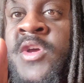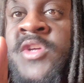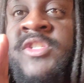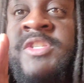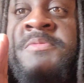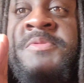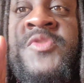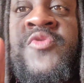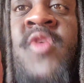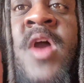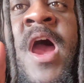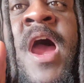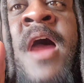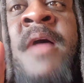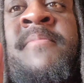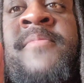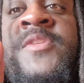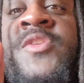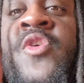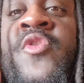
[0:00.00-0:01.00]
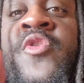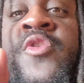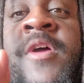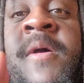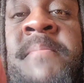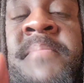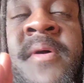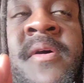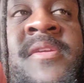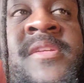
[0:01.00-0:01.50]
Subscribe, turn on
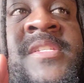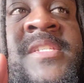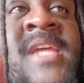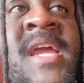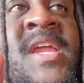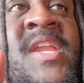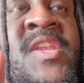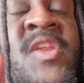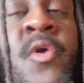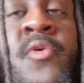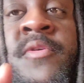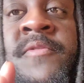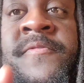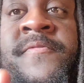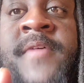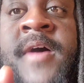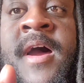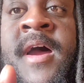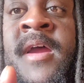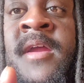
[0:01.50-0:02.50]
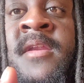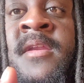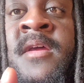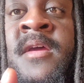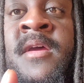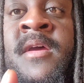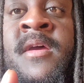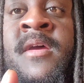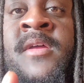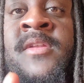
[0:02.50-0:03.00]
that bell to stay notified.
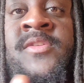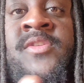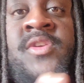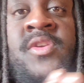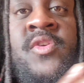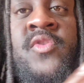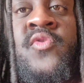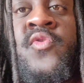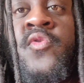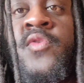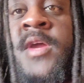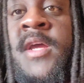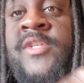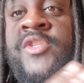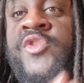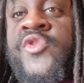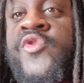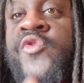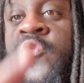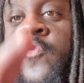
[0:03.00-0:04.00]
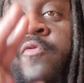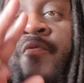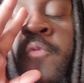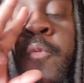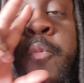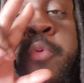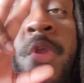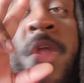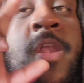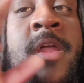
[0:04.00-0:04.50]
To the crew, that's the truth
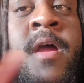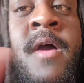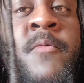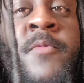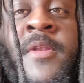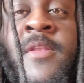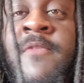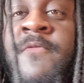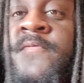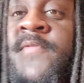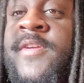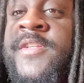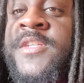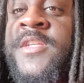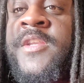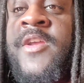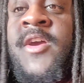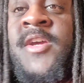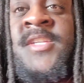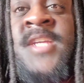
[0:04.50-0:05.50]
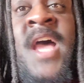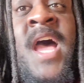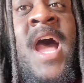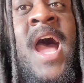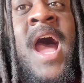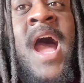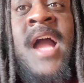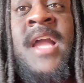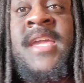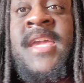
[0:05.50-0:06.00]
with the visionaries.
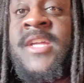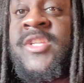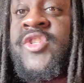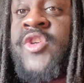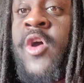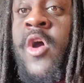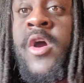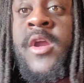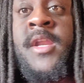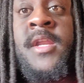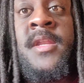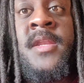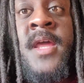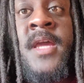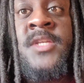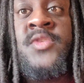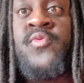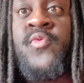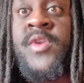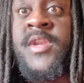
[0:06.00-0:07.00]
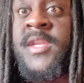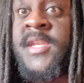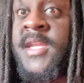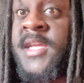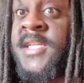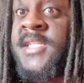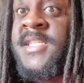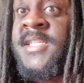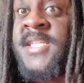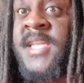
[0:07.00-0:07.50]
I'll catch y'all in the next one.
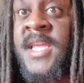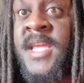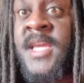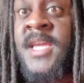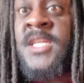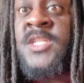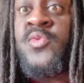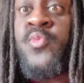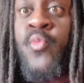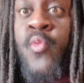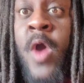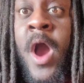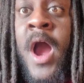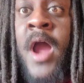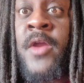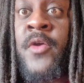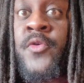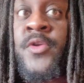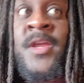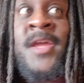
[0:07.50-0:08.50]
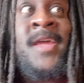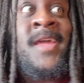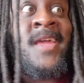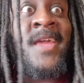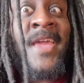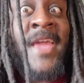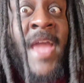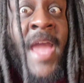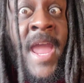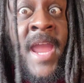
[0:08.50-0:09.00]
This is wild,
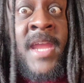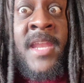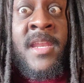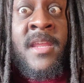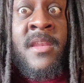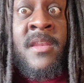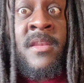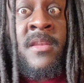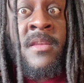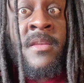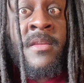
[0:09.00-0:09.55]
ain't it?